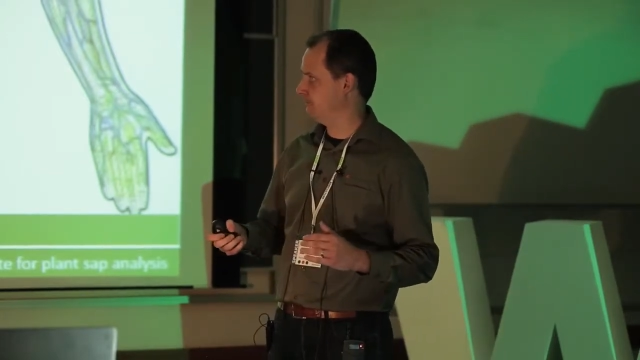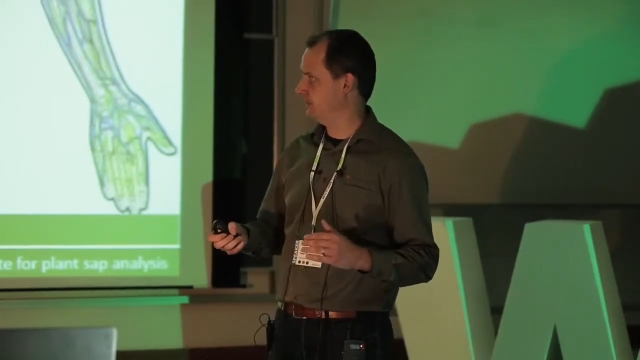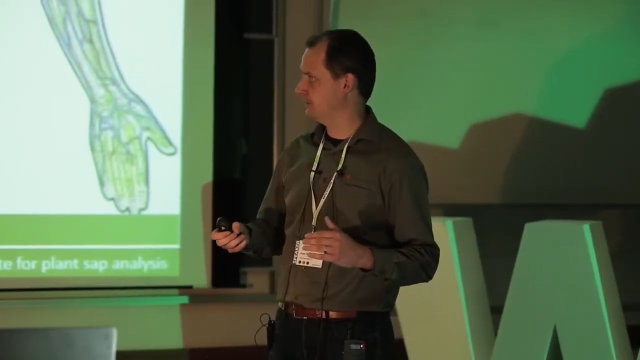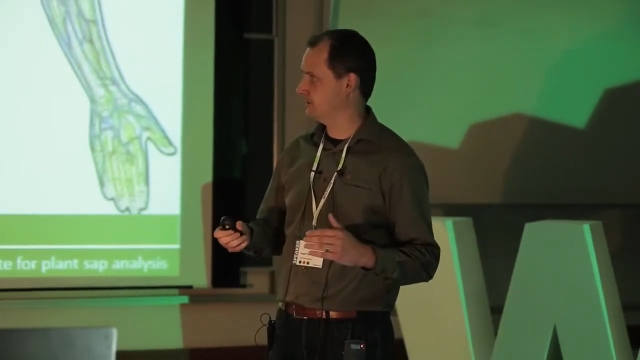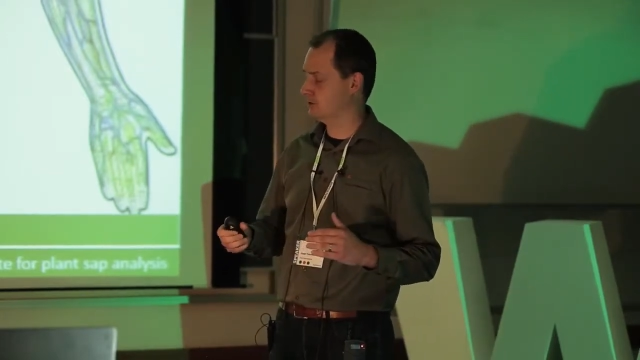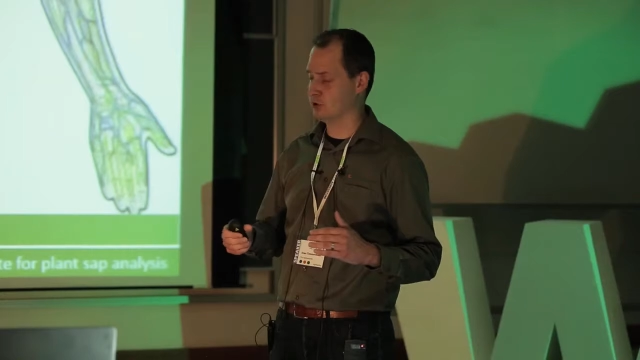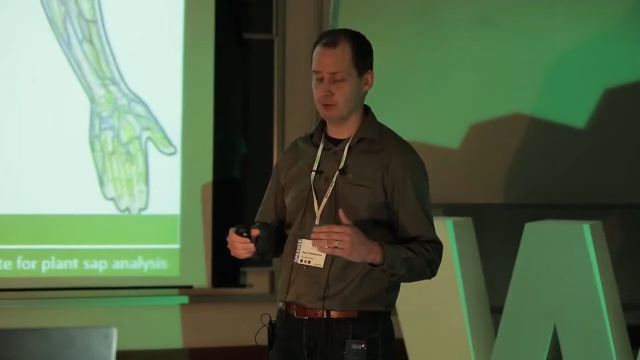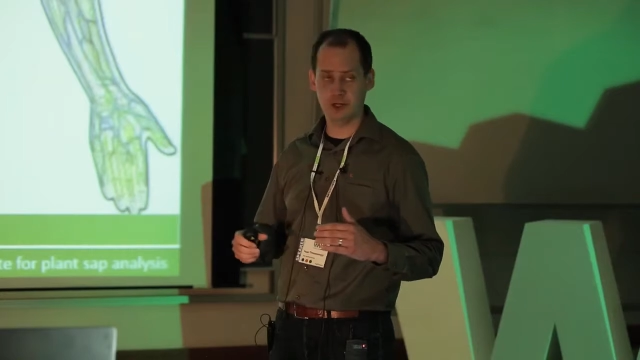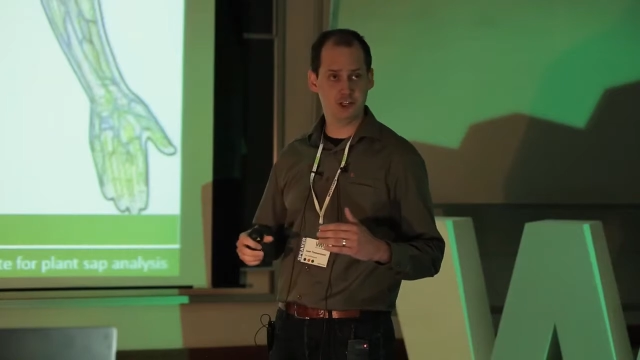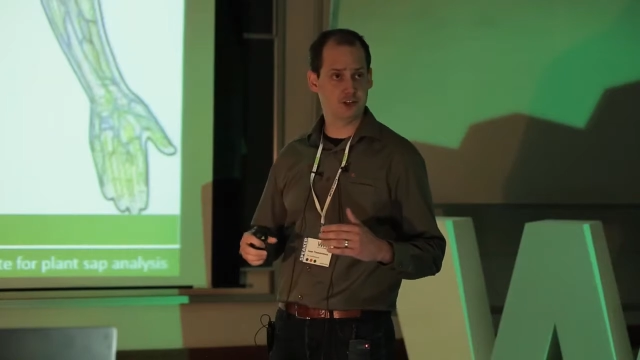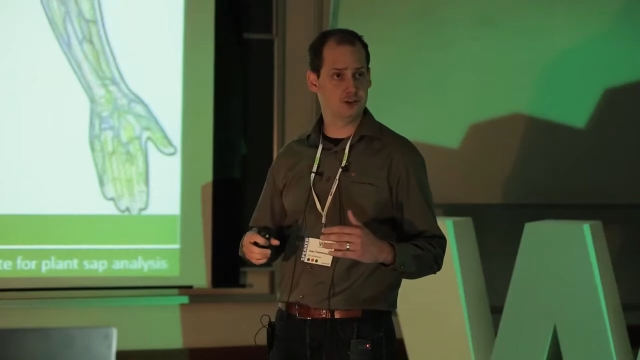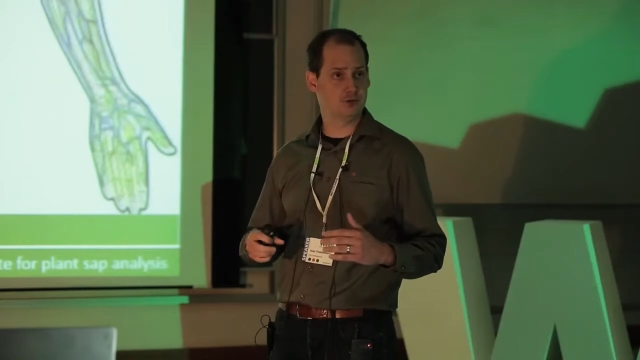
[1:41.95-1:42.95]
make
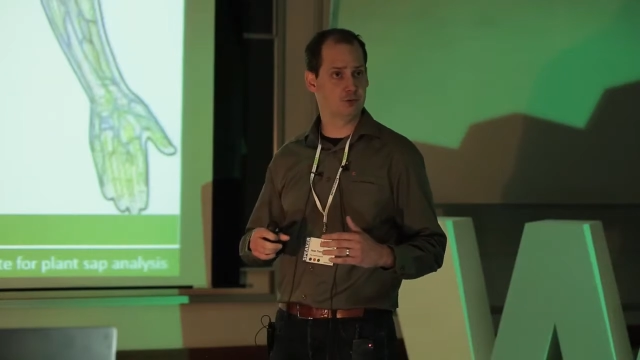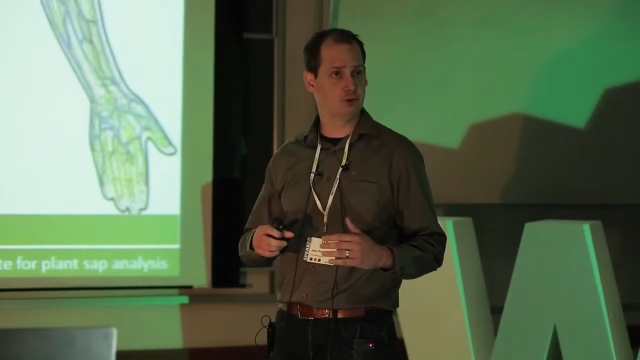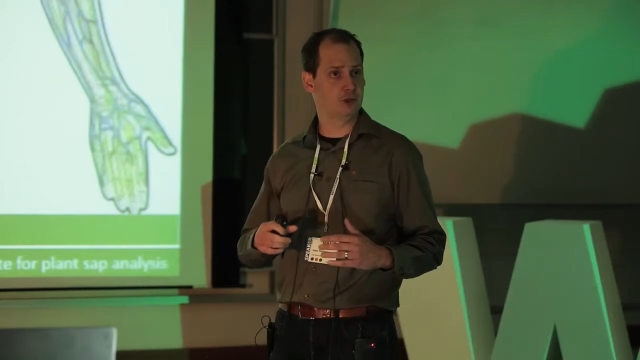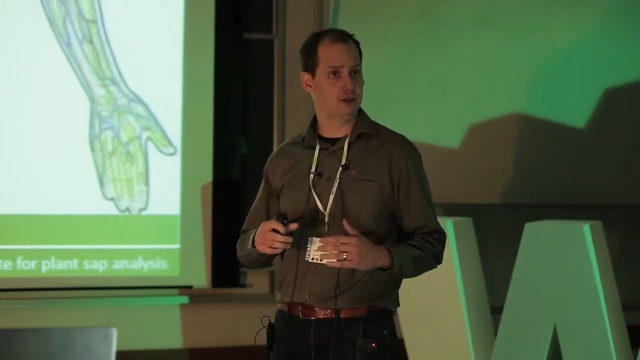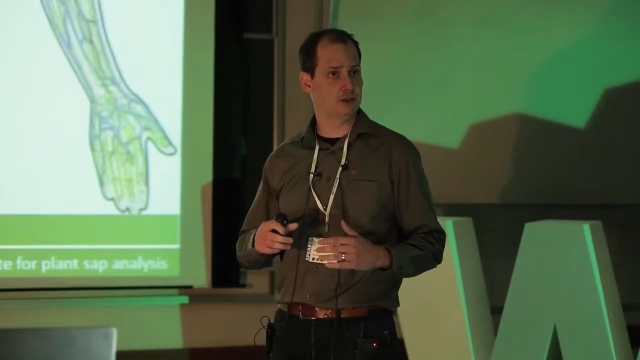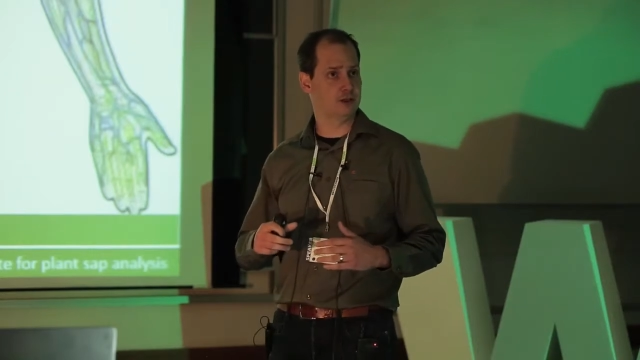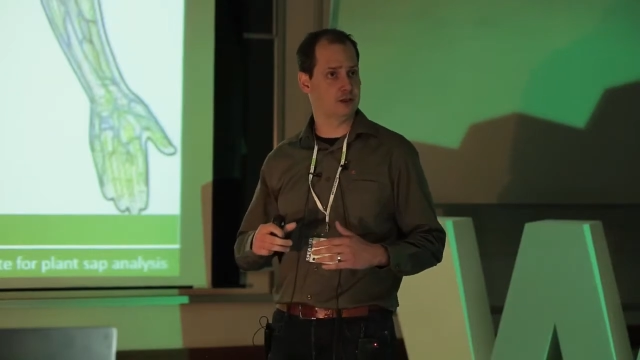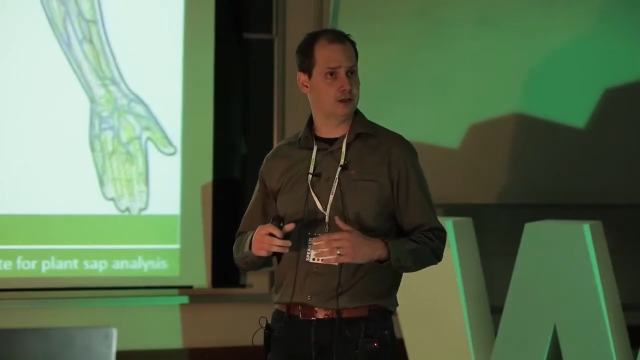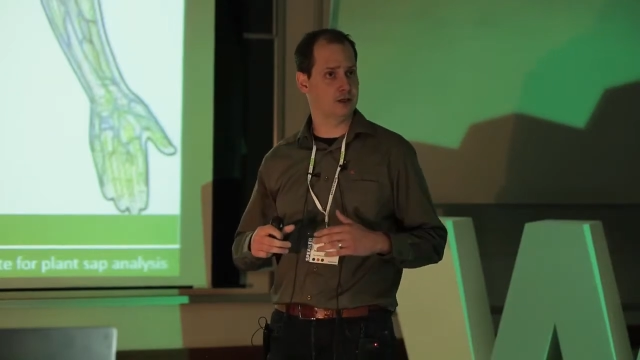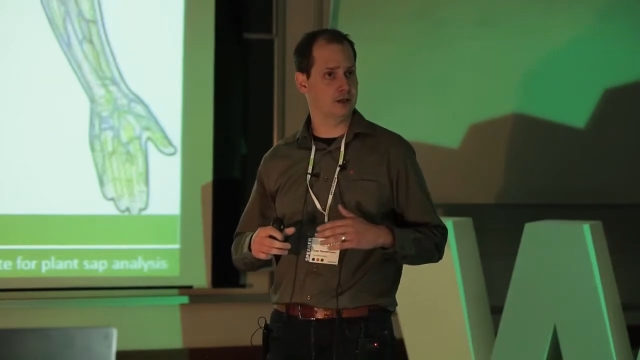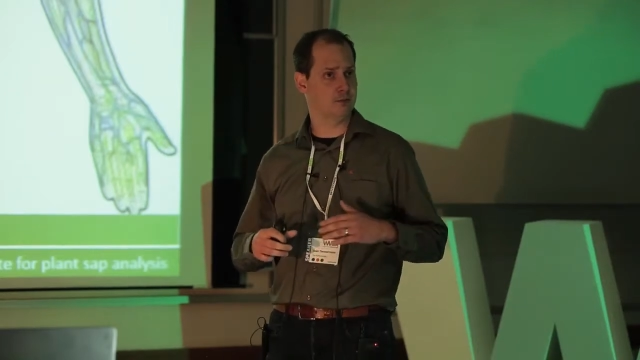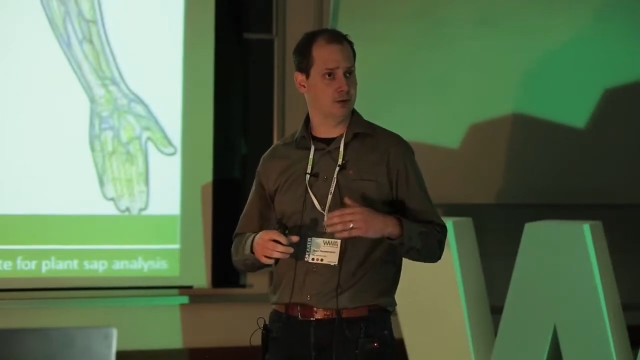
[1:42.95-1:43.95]
combinations between
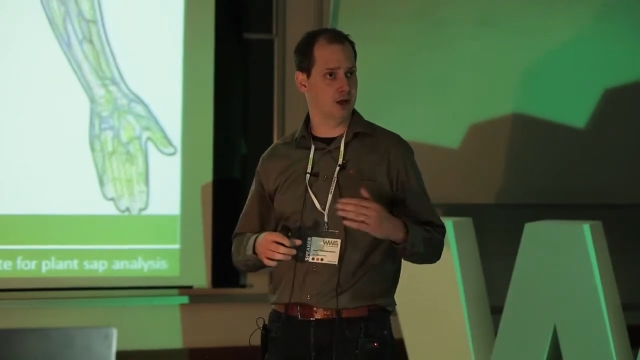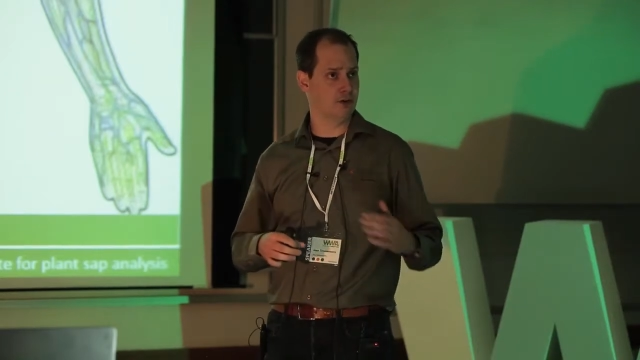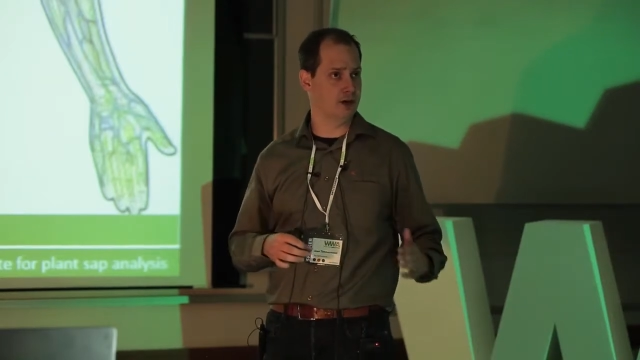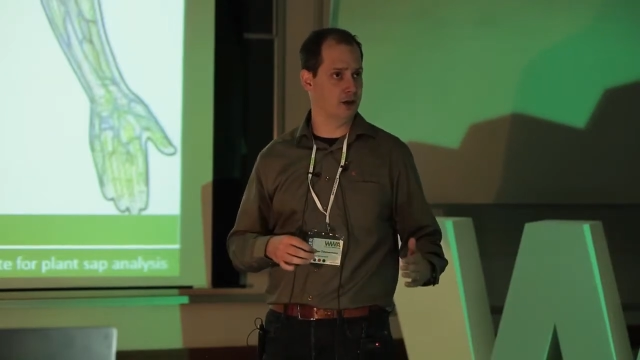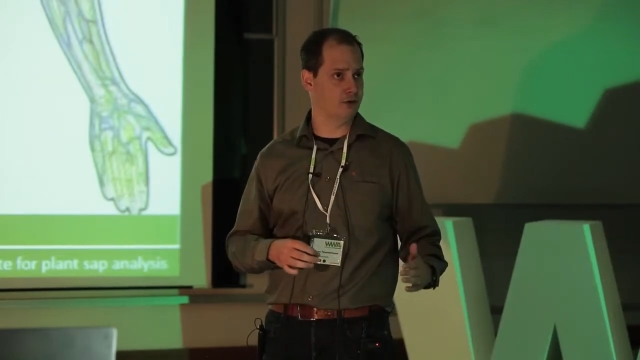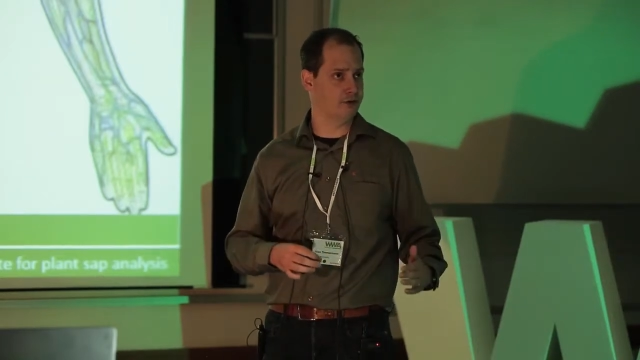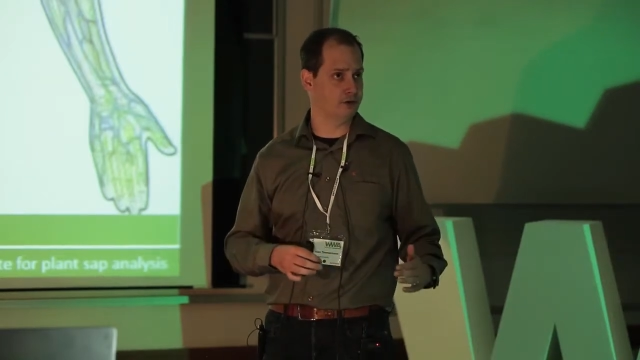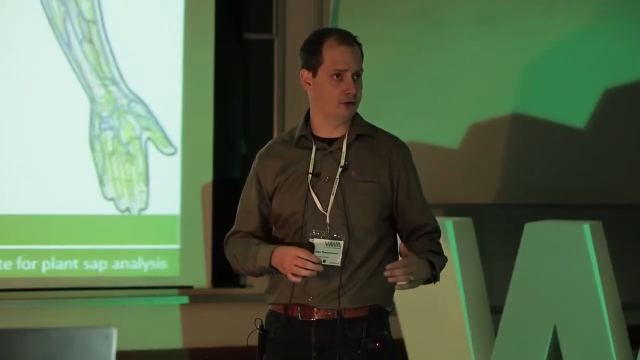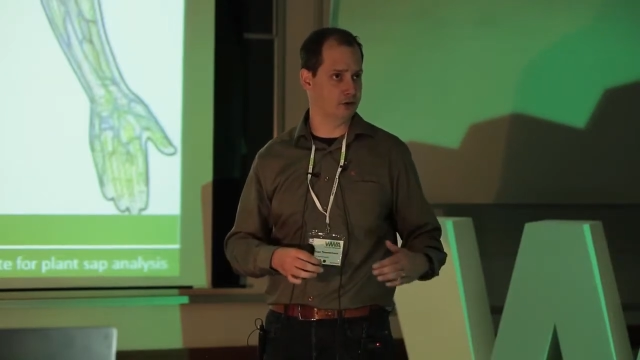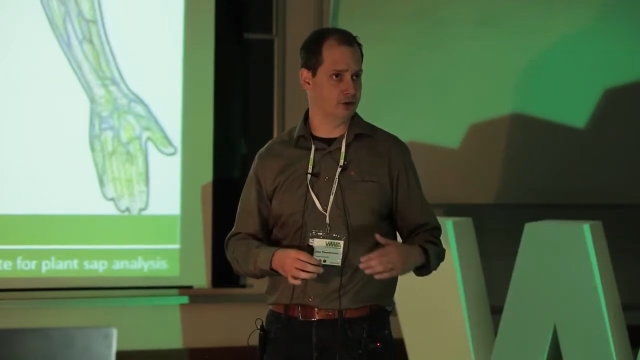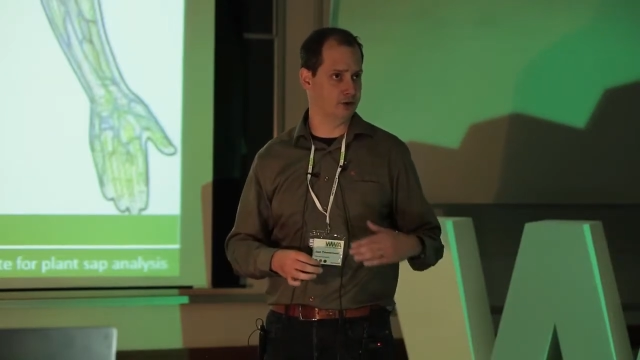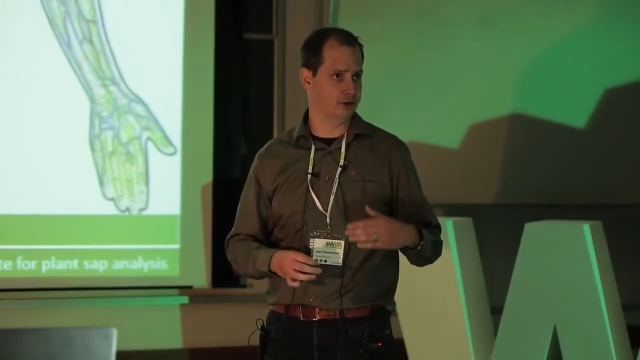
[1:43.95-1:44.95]
plant health
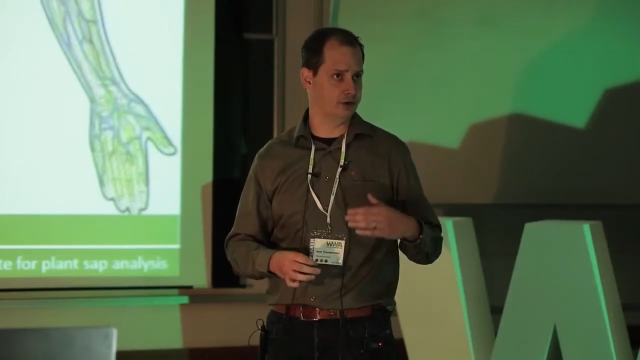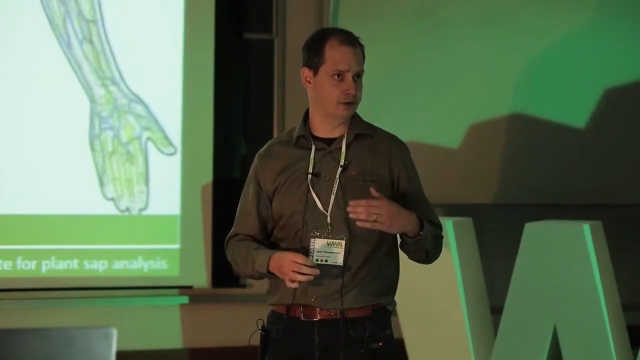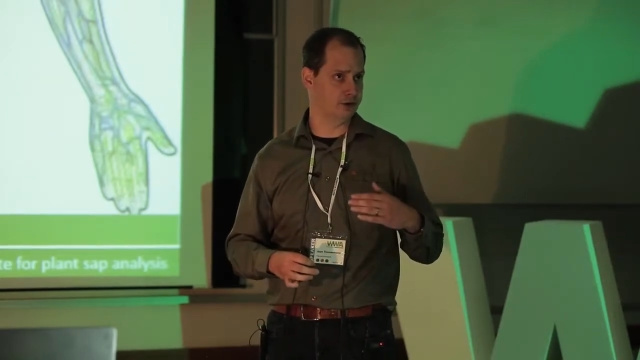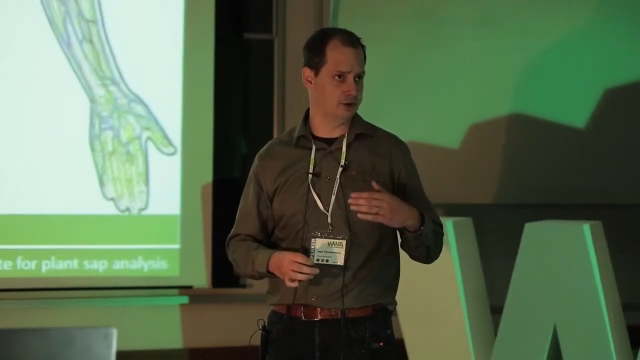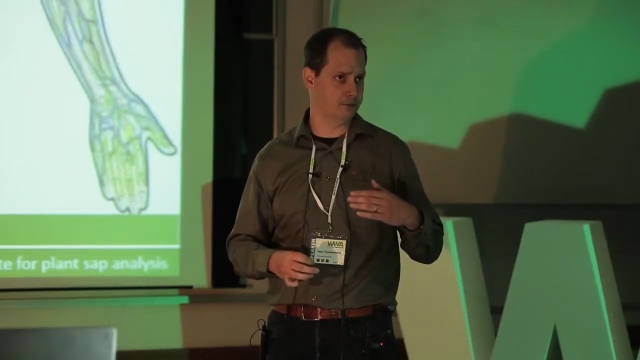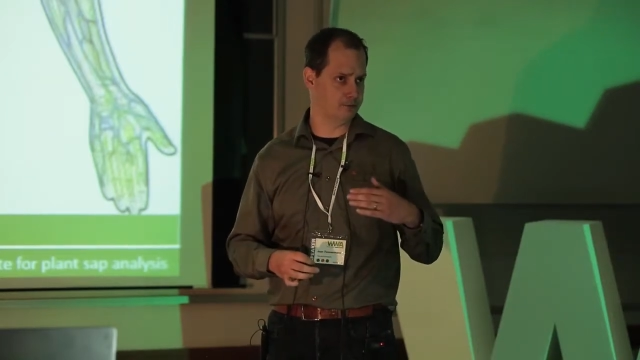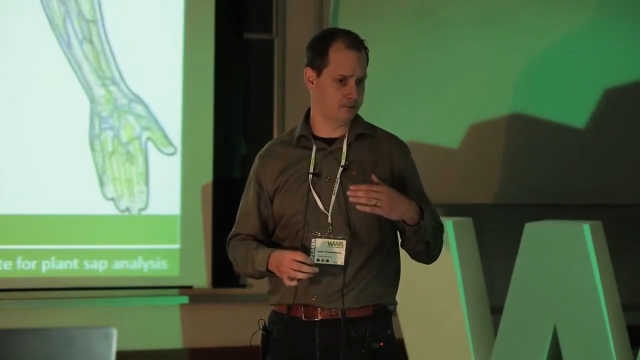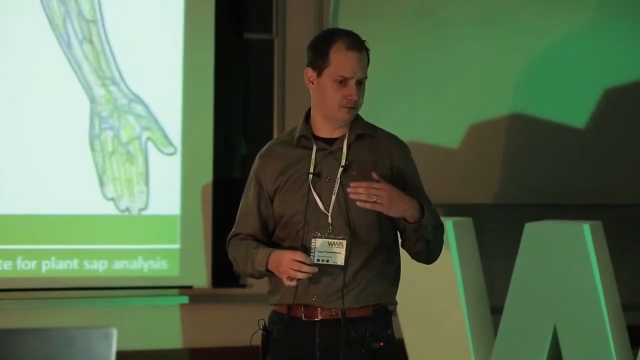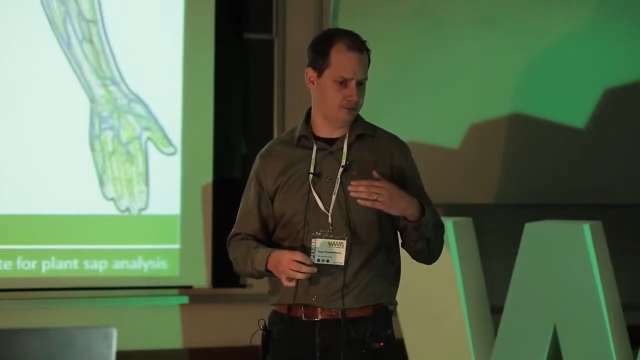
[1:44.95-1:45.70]
or the